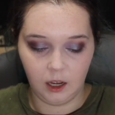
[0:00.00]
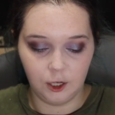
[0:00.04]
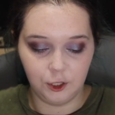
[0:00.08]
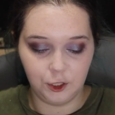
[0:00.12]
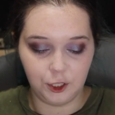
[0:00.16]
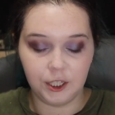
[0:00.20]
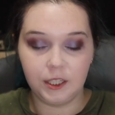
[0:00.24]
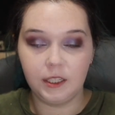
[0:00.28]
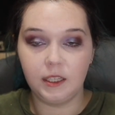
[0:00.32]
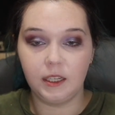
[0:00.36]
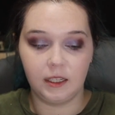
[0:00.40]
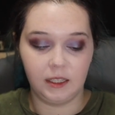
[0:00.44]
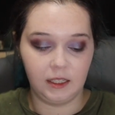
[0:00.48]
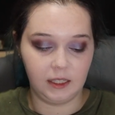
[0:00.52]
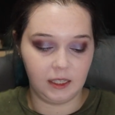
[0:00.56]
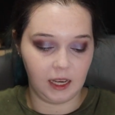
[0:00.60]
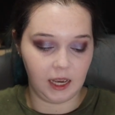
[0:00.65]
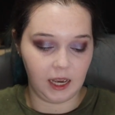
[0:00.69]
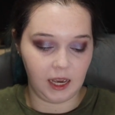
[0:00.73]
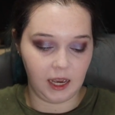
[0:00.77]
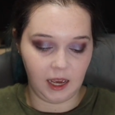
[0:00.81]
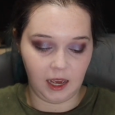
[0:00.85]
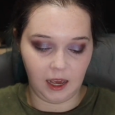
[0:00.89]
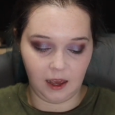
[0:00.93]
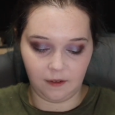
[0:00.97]
just to
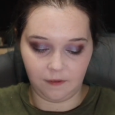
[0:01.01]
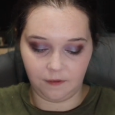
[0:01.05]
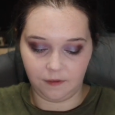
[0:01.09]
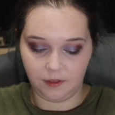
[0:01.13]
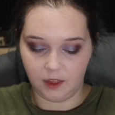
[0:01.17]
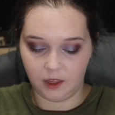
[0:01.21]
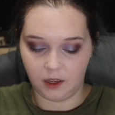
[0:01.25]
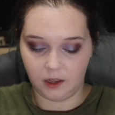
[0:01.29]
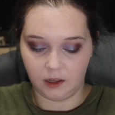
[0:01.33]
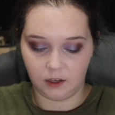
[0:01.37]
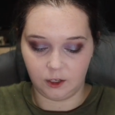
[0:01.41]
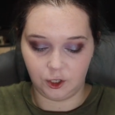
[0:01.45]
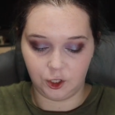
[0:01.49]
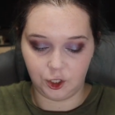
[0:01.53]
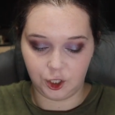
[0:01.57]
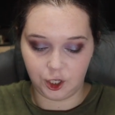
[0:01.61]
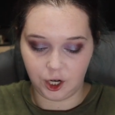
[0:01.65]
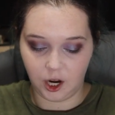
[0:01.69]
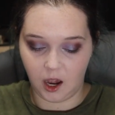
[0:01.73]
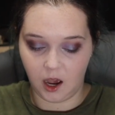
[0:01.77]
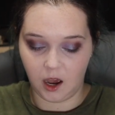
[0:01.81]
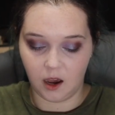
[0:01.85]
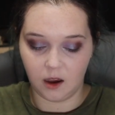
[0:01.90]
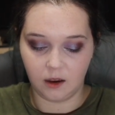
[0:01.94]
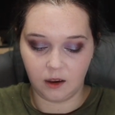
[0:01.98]
see if the
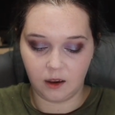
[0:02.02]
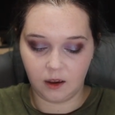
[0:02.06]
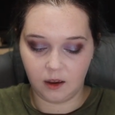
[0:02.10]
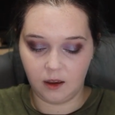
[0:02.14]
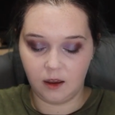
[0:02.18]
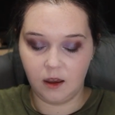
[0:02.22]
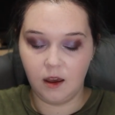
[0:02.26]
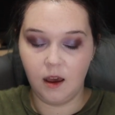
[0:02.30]
chunk